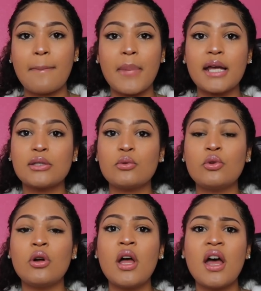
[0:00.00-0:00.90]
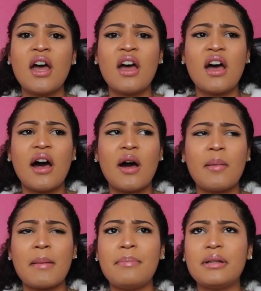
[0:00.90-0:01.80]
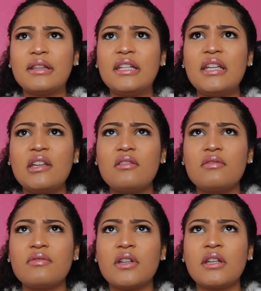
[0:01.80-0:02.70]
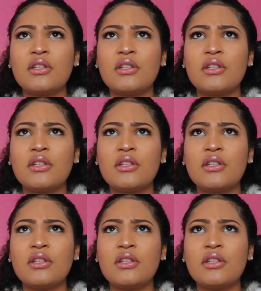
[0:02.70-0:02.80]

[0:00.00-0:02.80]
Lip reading: At my school, I believe